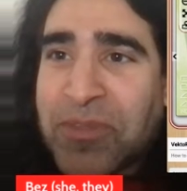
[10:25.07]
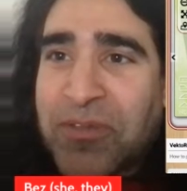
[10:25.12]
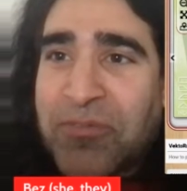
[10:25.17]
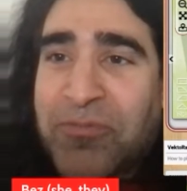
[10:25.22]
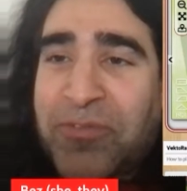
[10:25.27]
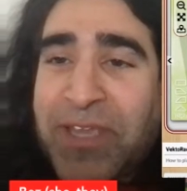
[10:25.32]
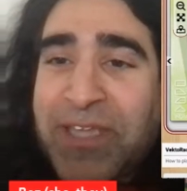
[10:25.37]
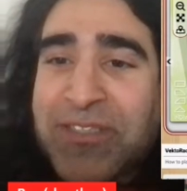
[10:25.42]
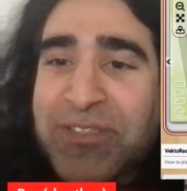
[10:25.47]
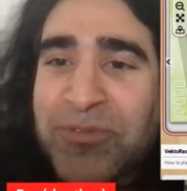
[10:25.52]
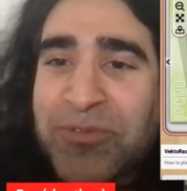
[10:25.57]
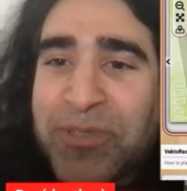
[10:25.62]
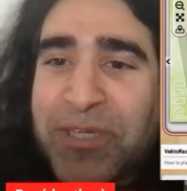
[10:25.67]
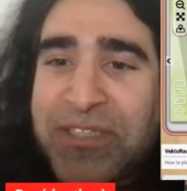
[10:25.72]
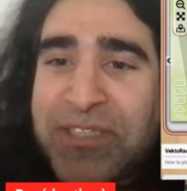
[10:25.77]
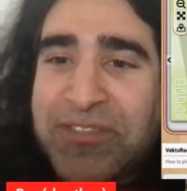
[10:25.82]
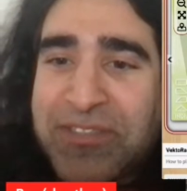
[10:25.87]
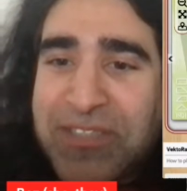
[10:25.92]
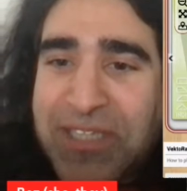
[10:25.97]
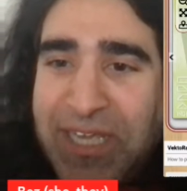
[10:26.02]

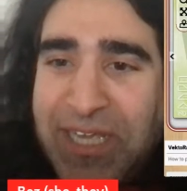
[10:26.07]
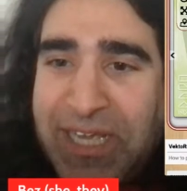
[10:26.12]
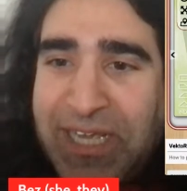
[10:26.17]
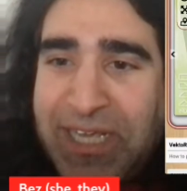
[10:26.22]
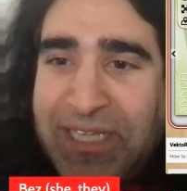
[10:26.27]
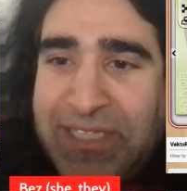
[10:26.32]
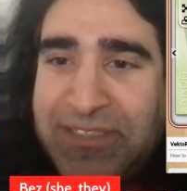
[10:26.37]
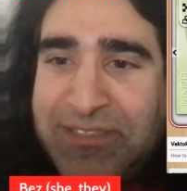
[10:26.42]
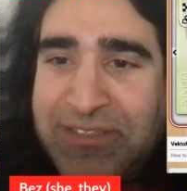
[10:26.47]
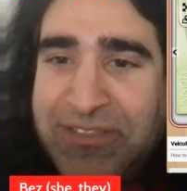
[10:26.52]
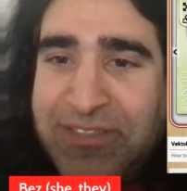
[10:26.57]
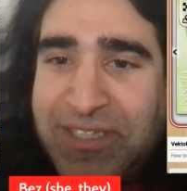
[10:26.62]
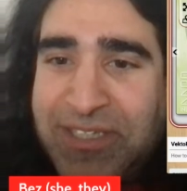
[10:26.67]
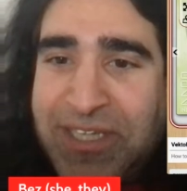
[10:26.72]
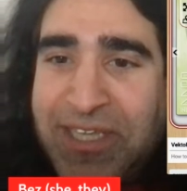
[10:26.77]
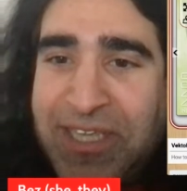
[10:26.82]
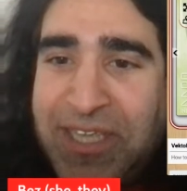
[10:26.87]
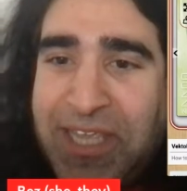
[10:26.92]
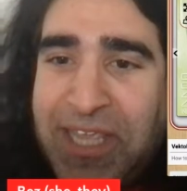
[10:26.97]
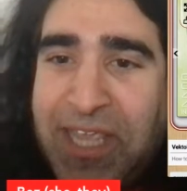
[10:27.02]
Vektorace, and
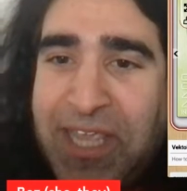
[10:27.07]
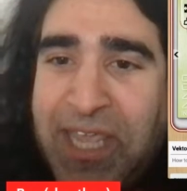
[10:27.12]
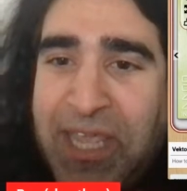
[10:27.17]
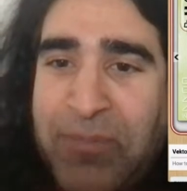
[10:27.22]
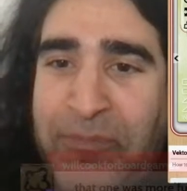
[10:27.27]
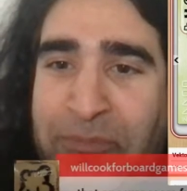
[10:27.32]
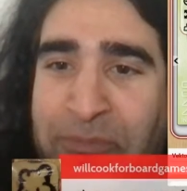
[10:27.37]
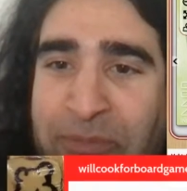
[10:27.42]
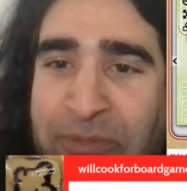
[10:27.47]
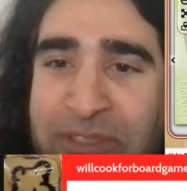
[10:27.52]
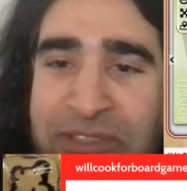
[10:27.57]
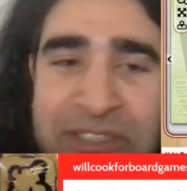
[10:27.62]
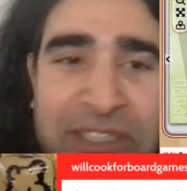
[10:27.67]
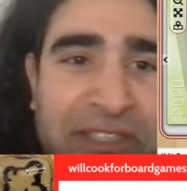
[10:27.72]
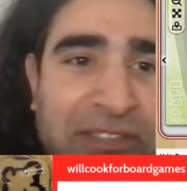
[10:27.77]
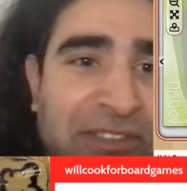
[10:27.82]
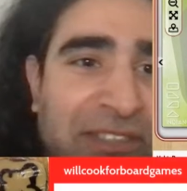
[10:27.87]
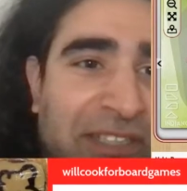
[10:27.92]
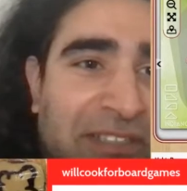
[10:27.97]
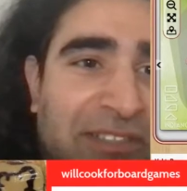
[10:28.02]

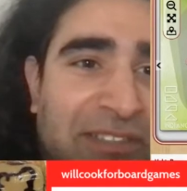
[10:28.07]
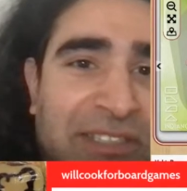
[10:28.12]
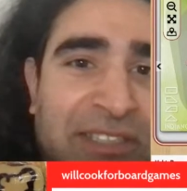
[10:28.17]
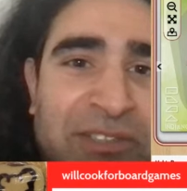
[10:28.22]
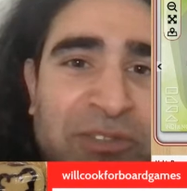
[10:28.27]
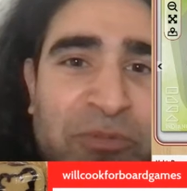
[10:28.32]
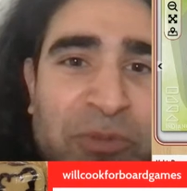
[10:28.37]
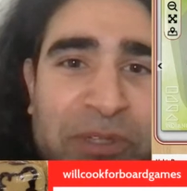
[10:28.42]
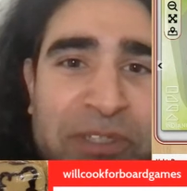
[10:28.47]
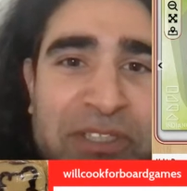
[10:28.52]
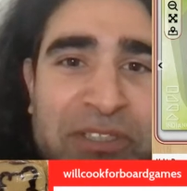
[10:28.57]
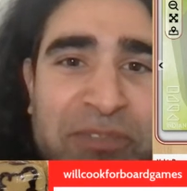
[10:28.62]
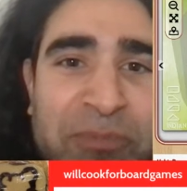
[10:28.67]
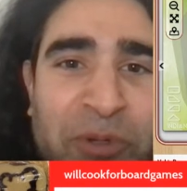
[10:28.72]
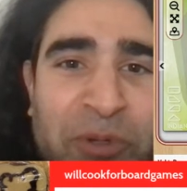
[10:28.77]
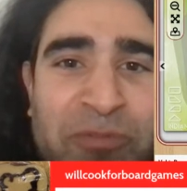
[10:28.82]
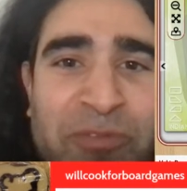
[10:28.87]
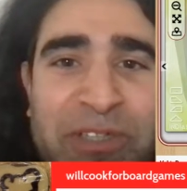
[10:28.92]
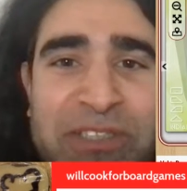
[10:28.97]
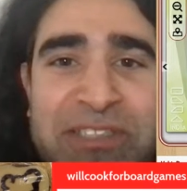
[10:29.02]
Xate says, "This one is
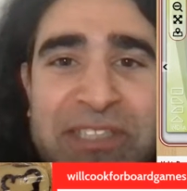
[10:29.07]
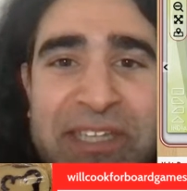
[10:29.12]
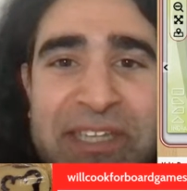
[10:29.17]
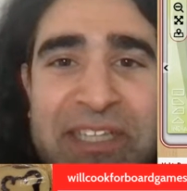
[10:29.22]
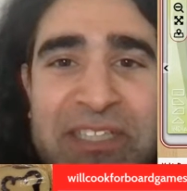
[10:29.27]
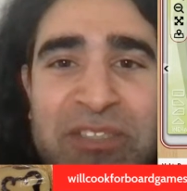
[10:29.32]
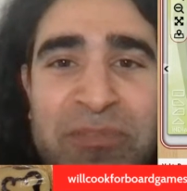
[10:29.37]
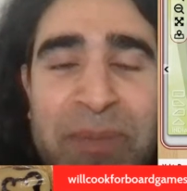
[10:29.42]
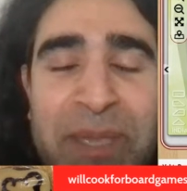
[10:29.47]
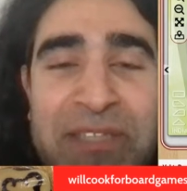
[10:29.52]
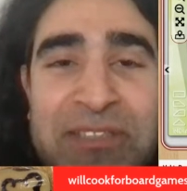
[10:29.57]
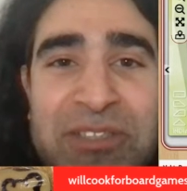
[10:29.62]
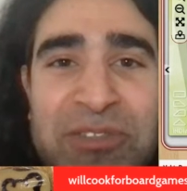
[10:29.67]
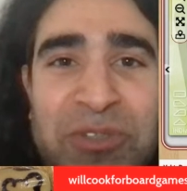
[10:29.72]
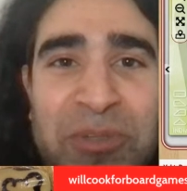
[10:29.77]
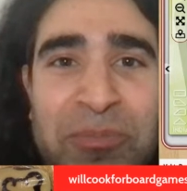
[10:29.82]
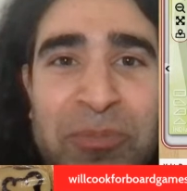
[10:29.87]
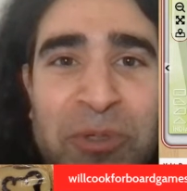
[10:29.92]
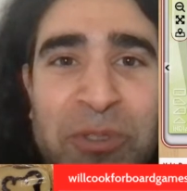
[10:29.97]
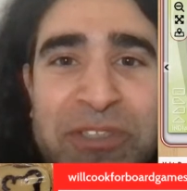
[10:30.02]
more fun than expected
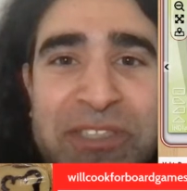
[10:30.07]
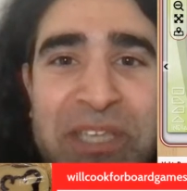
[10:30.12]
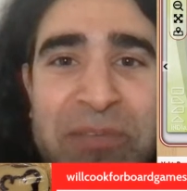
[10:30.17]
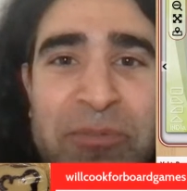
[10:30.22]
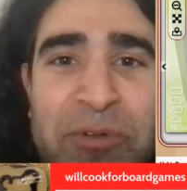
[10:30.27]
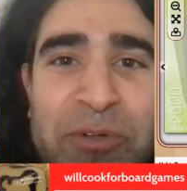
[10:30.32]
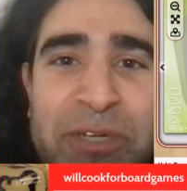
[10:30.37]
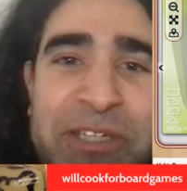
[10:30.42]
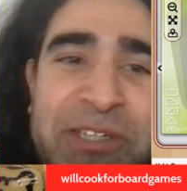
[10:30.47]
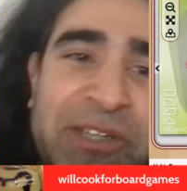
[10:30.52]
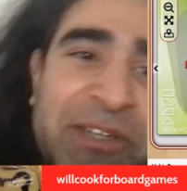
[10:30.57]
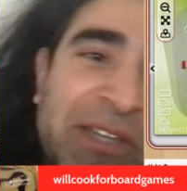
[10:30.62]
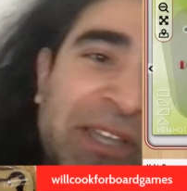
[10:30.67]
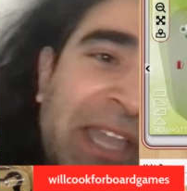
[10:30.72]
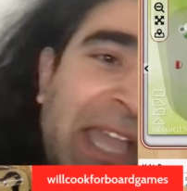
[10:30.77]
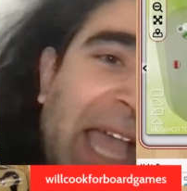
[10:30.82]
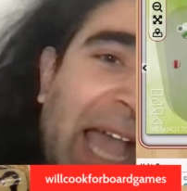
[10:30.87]
on Board Game Arena."